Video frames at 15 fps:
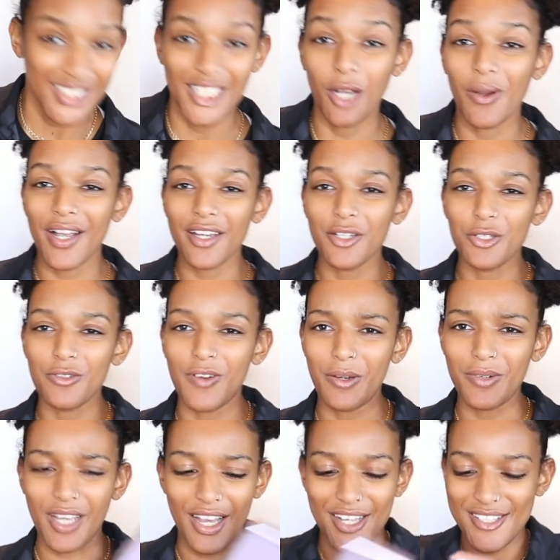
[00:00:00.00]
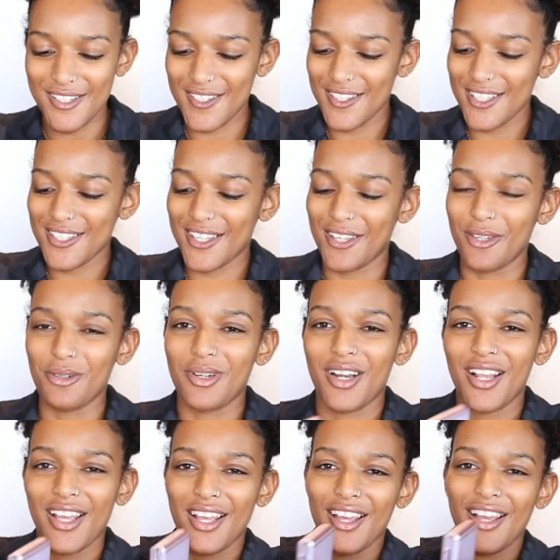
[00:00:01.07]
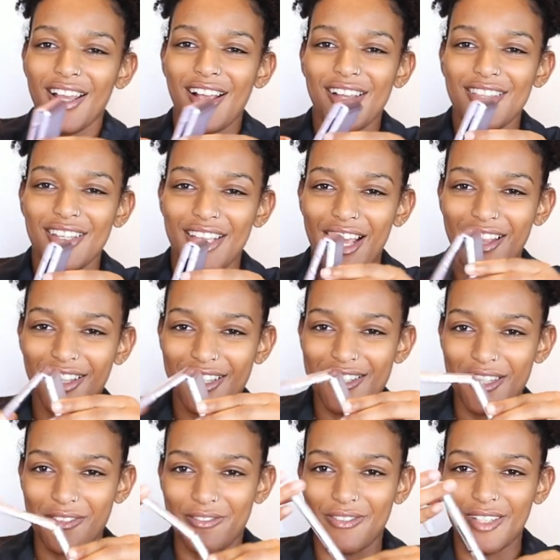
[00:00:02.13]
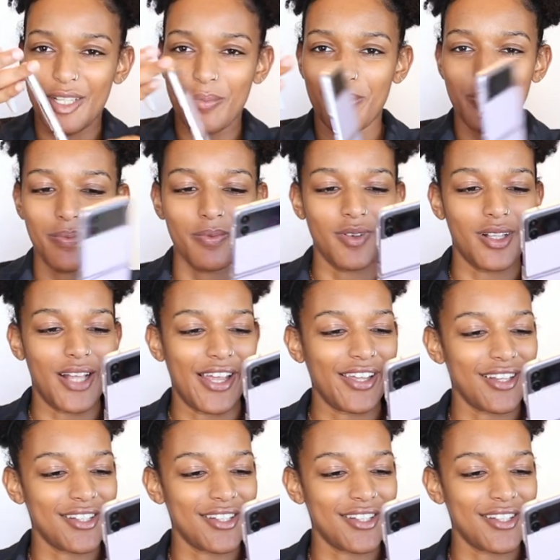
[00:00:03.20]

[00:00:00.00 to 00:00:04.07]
Oh, I got a new phone, guys. Isn't this cute? I got the Galaxy Flip 3.